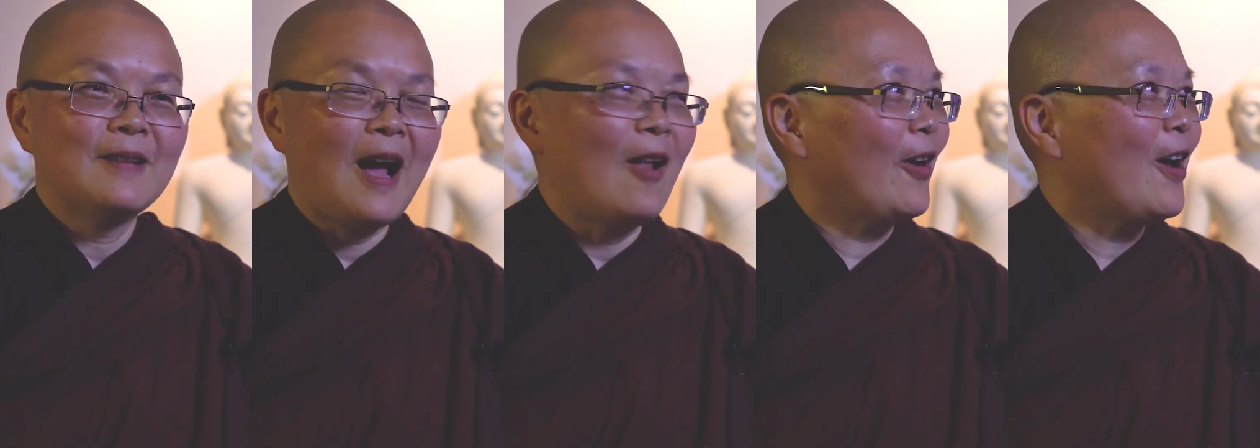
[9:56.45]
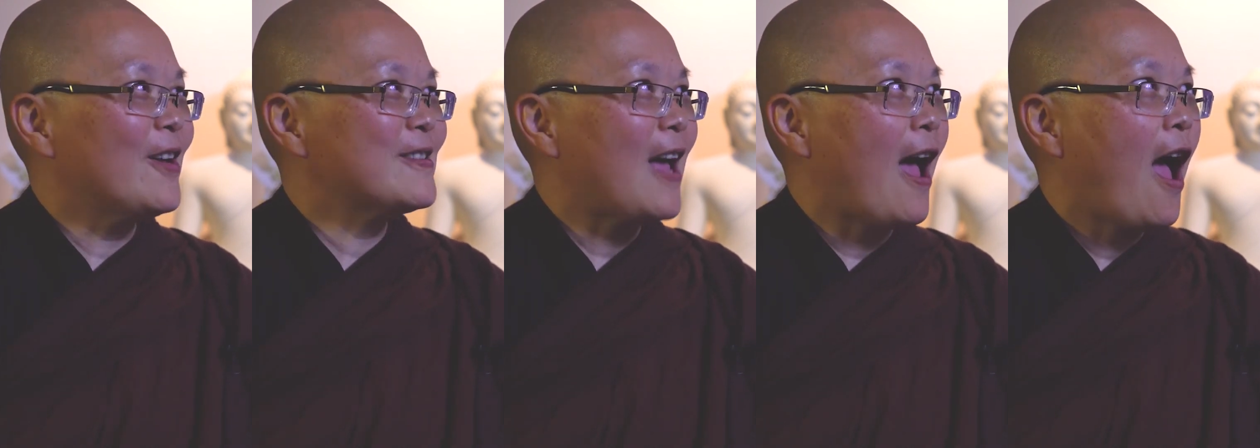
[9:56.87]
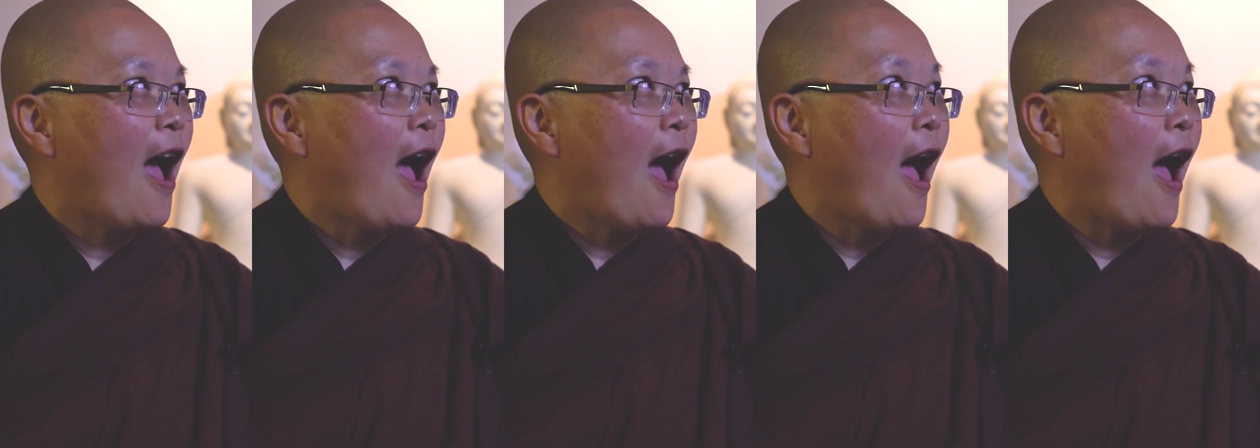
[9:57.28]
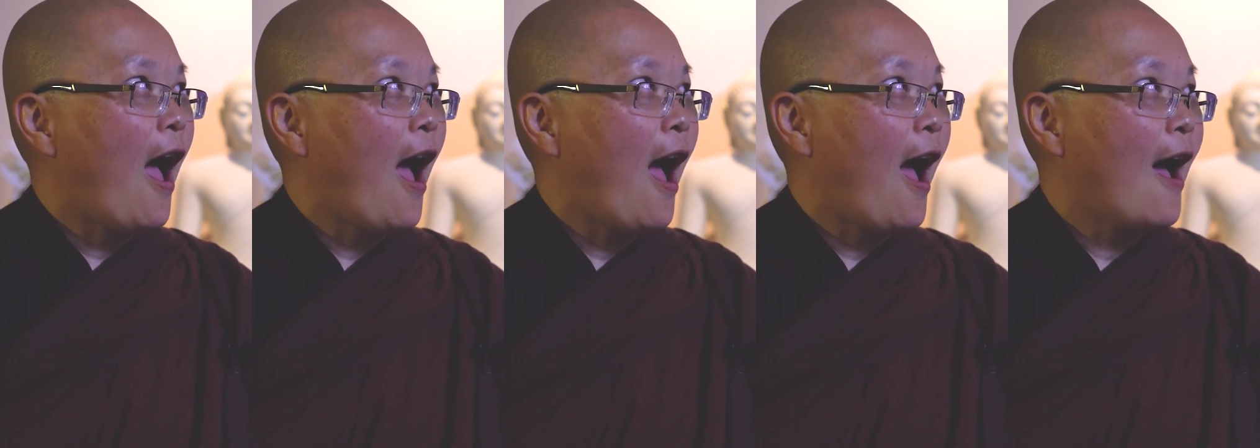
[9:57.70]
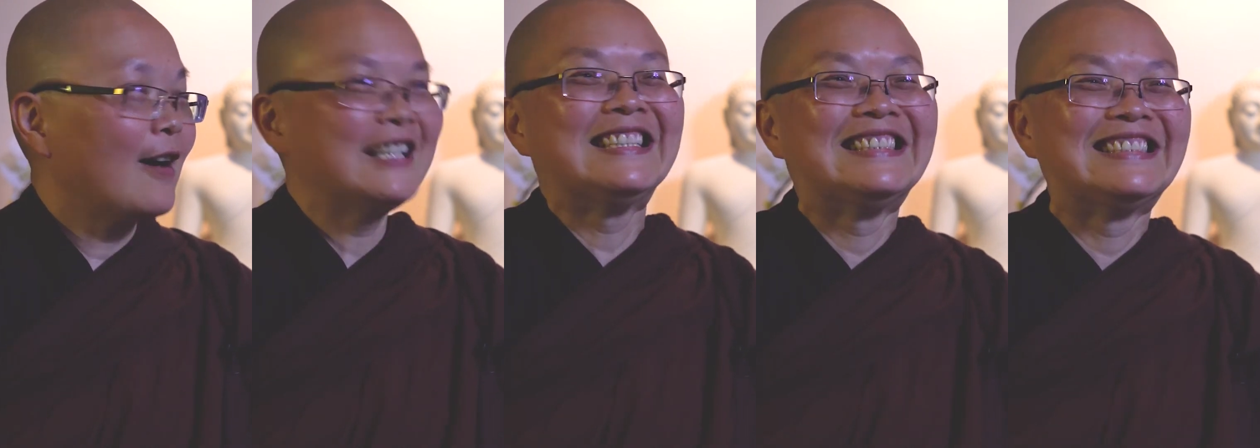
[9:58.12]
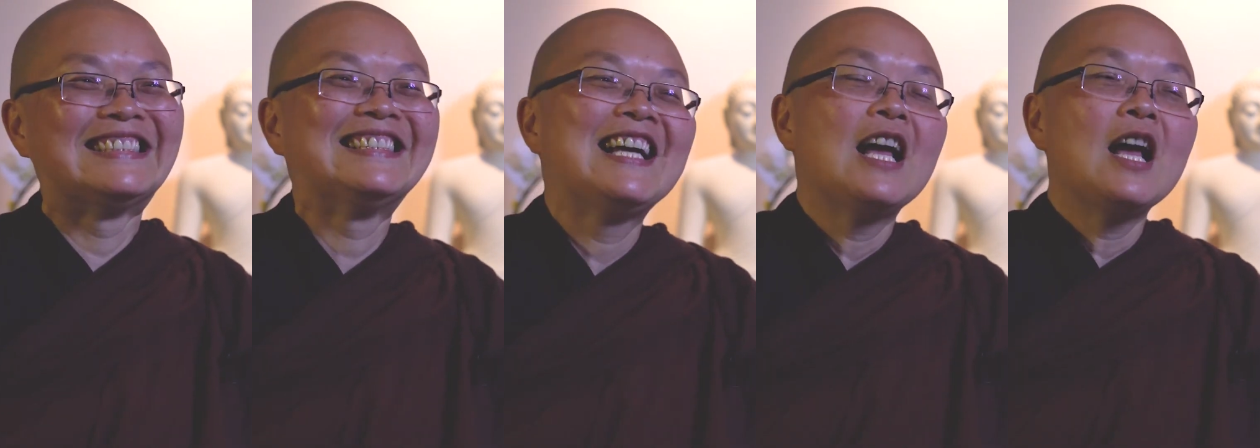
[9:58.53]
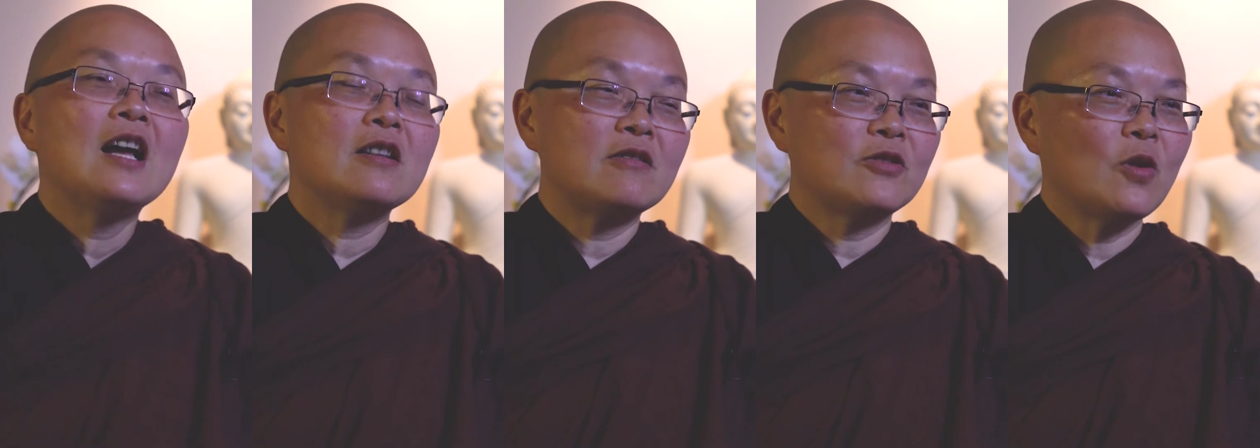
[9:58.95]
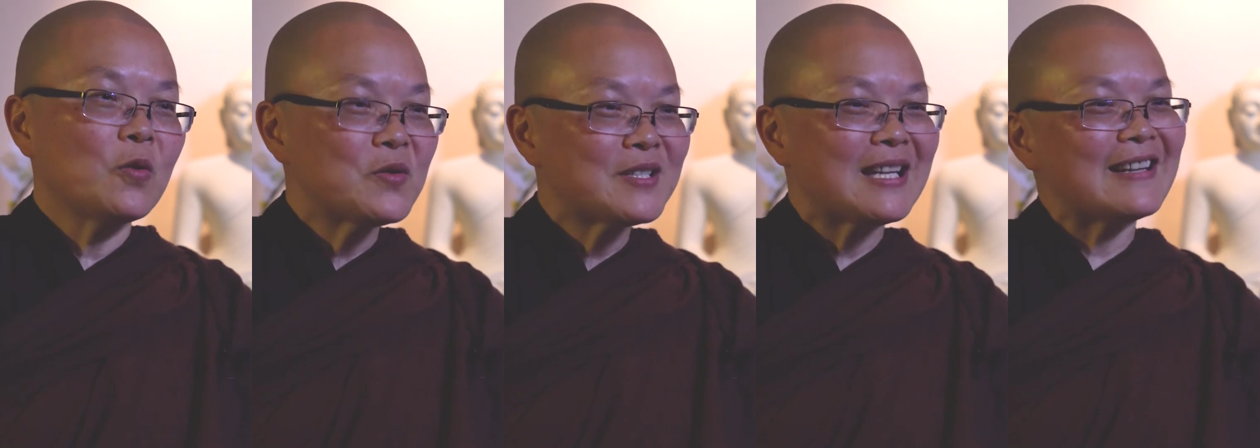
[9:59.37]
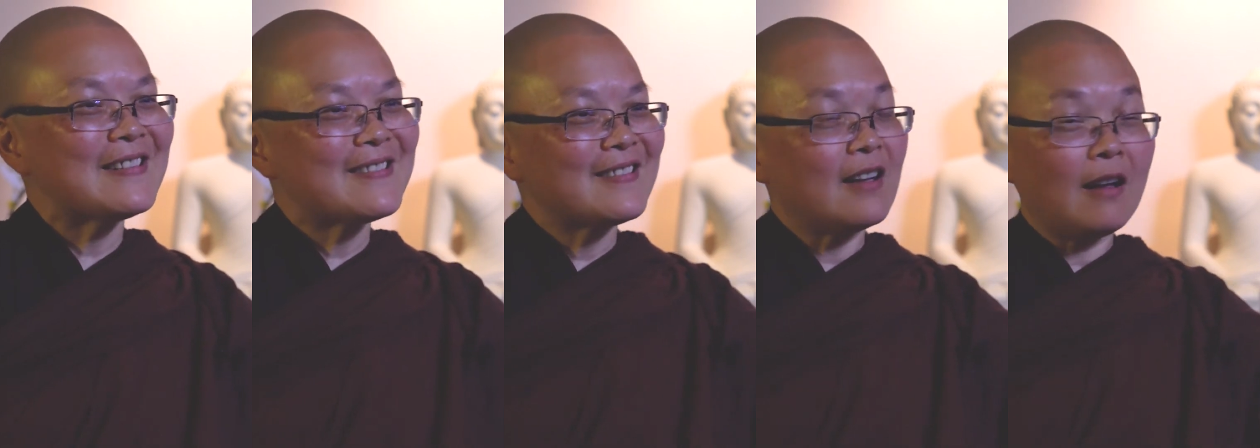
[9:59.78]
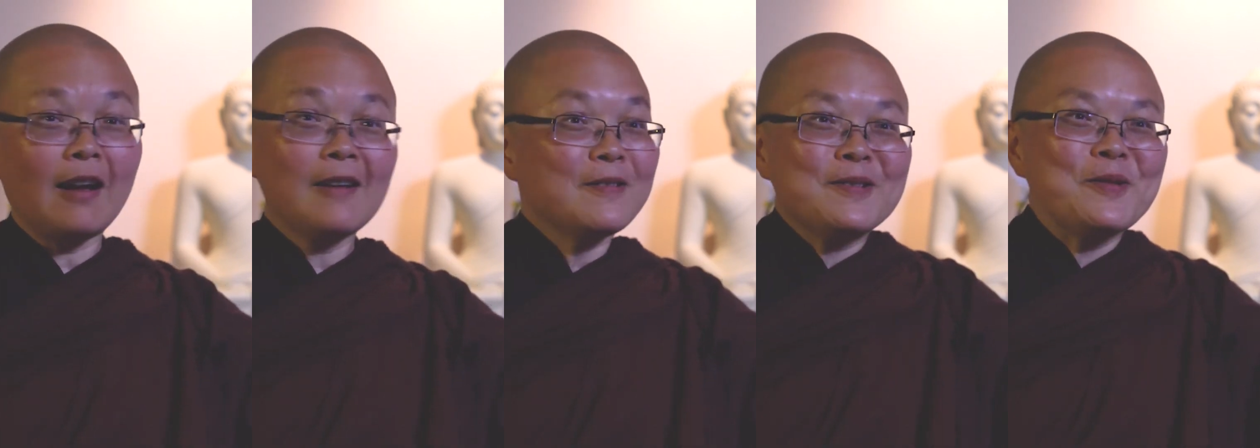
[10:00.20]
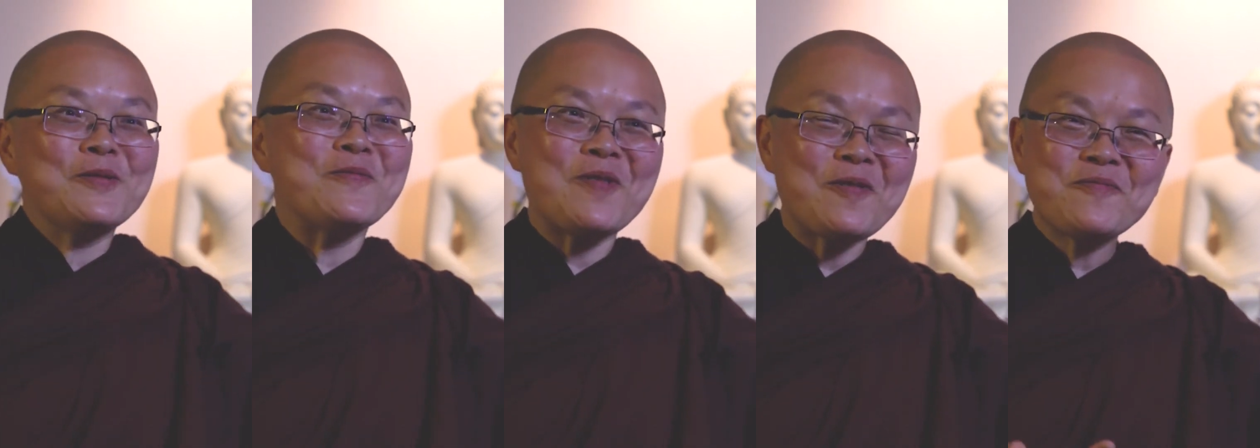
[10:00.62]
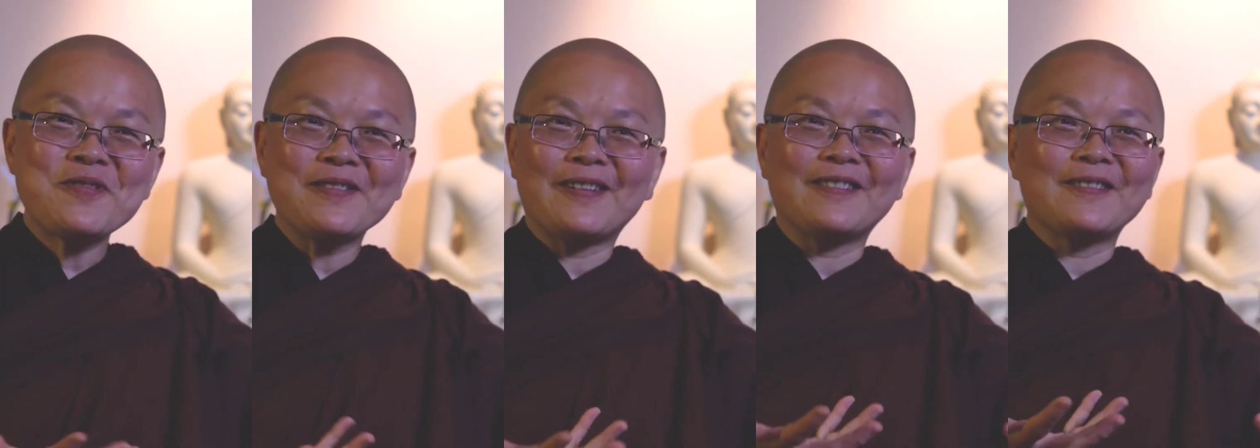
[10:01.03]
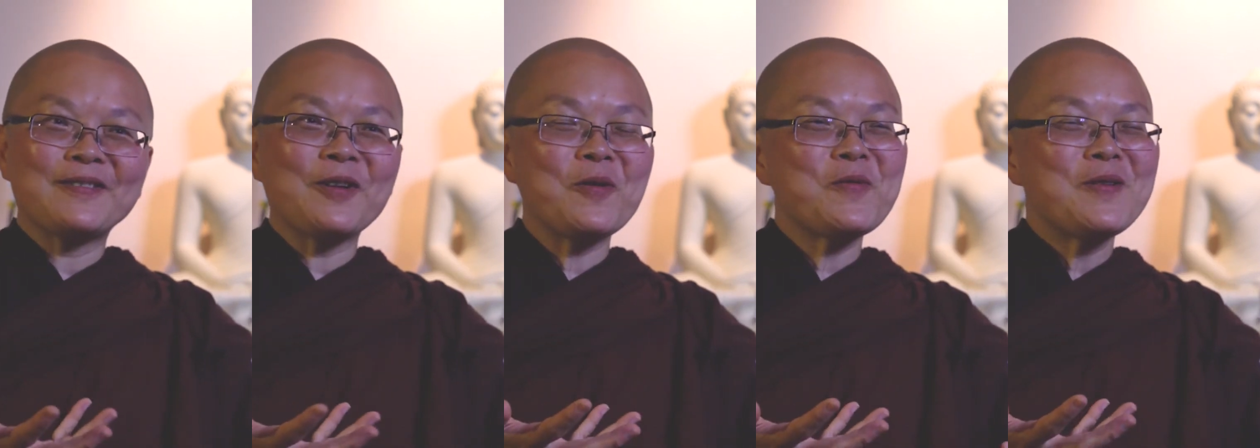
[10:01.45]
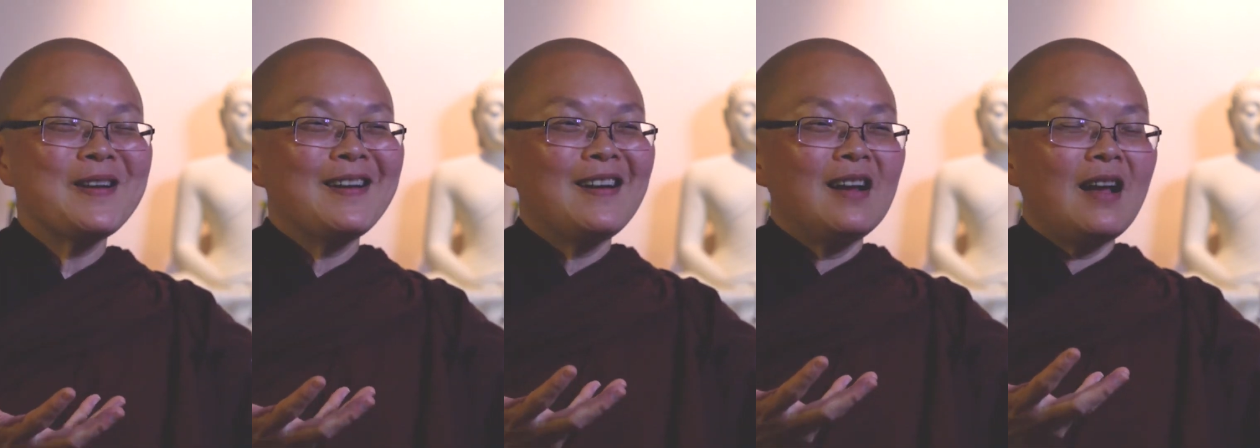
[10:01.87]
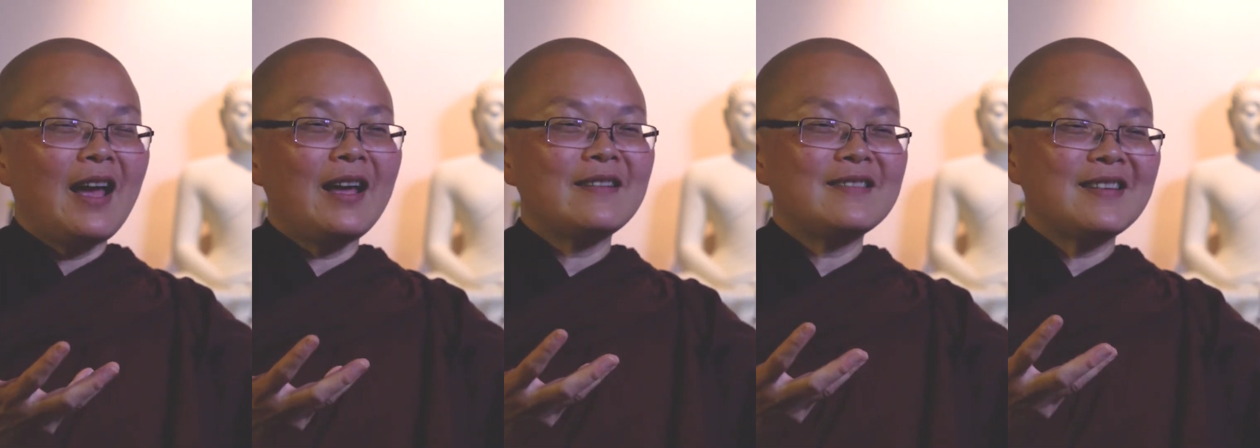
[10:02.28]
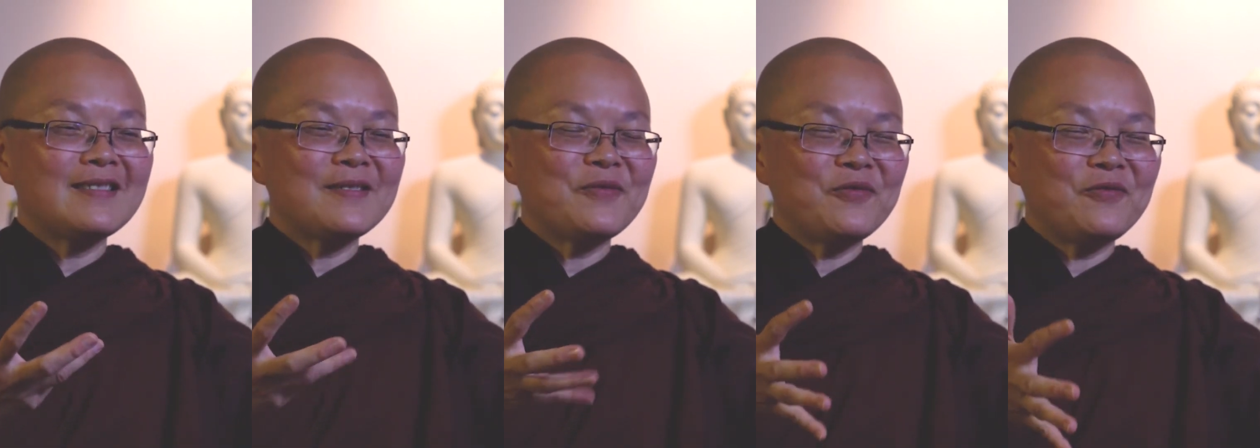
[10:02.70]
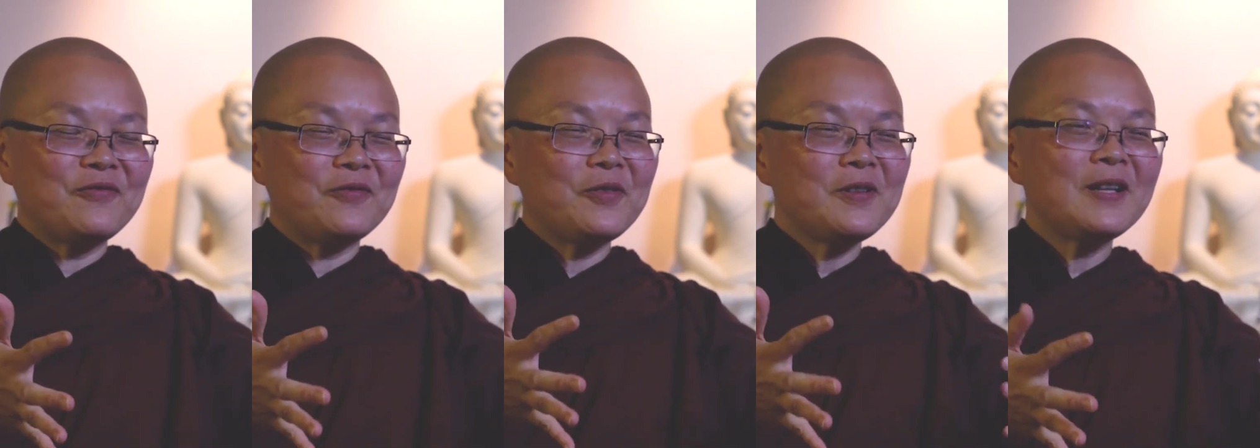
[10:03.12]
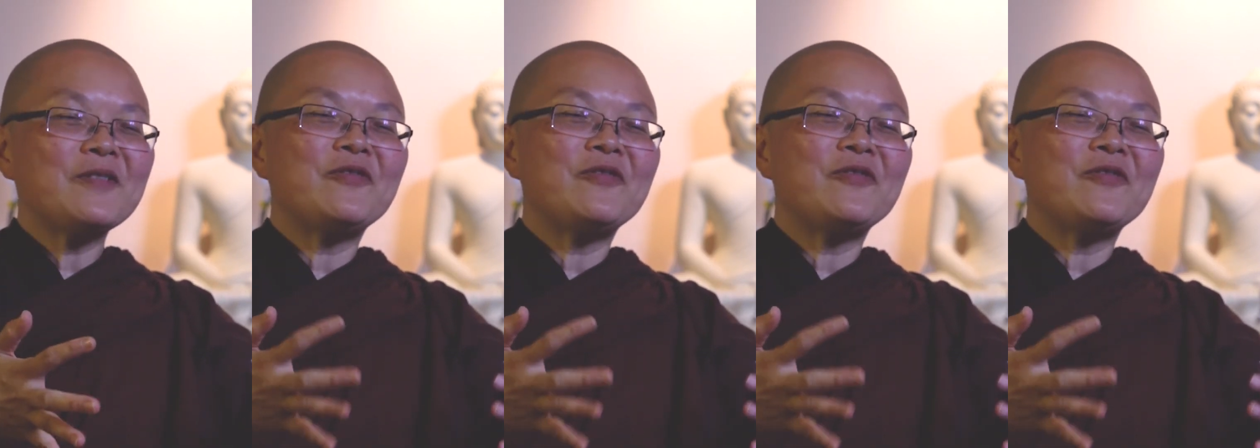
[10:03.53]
I look at her and say, those things I still remember it. So it is really